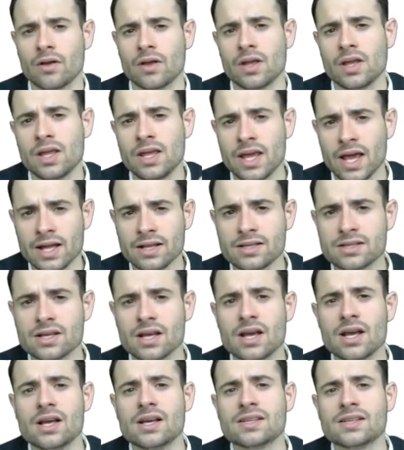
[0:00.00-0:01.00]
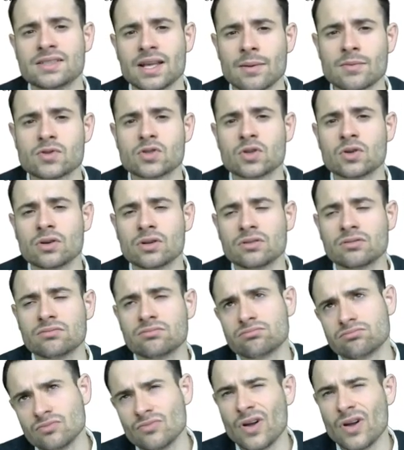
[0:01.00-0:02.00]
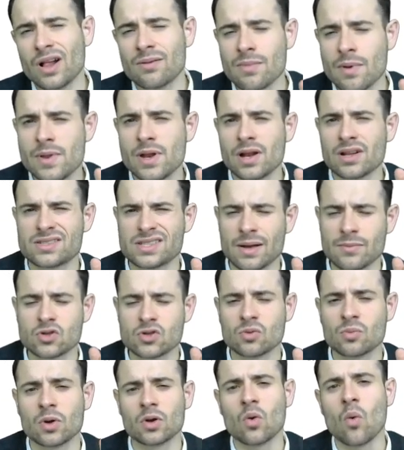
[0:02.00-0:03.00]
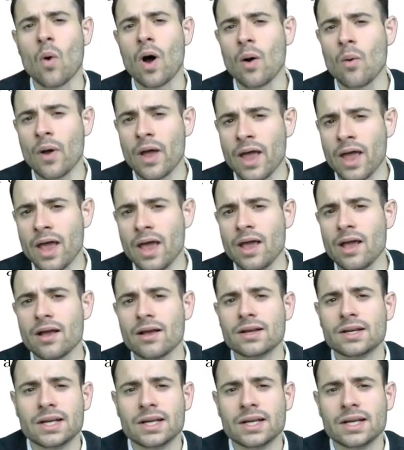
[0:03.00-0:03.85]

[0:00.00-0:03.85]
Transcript: Yet, Samsung, well, maybe not Samsung, but Huawei,